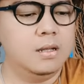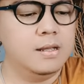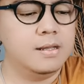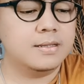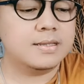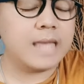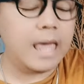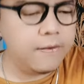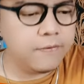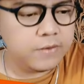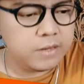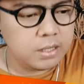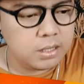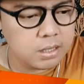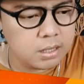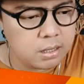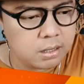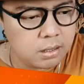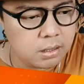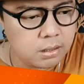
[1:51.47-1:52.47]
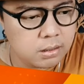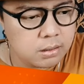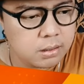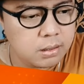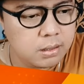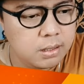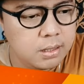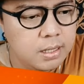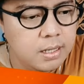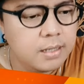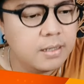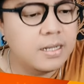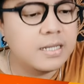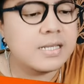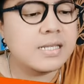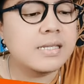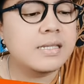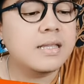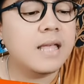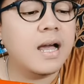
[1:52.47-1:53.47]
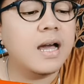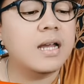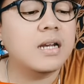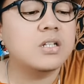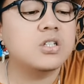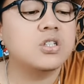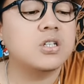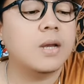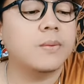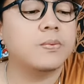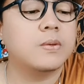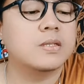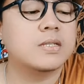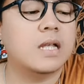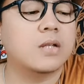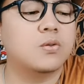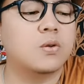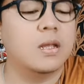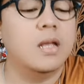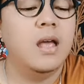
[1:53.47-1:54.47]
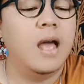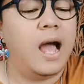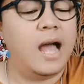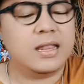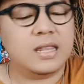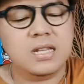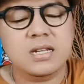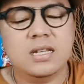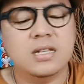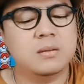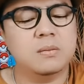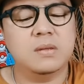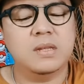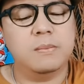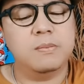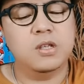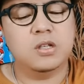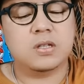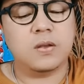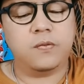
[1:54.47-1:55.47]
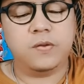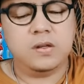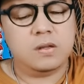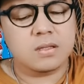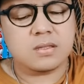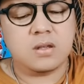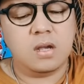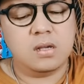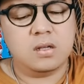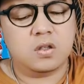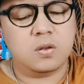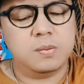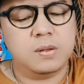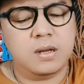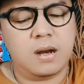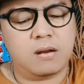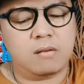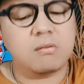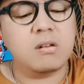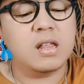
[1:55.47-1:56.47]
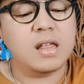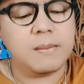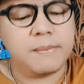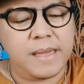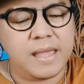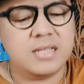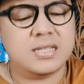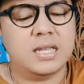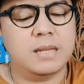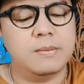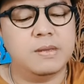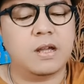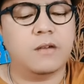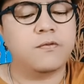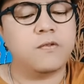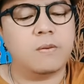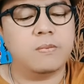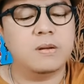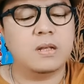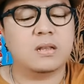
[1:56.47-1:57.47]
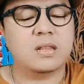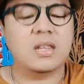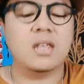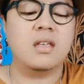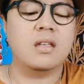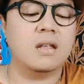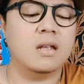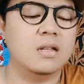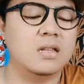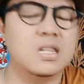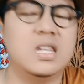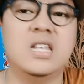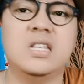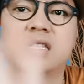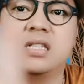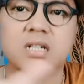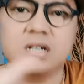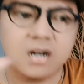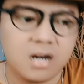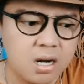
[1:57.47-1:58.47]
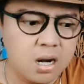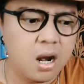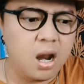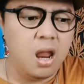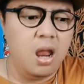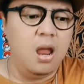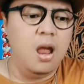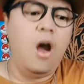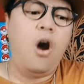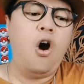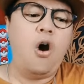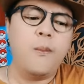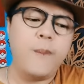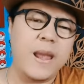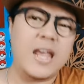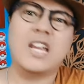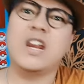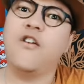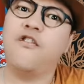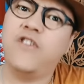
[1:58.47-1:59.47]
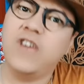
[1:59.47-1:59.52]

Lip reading: Savior. The Star Chapter Sanctuary. I think the music video is going to be like really amazing because from the teaser, oh my god, the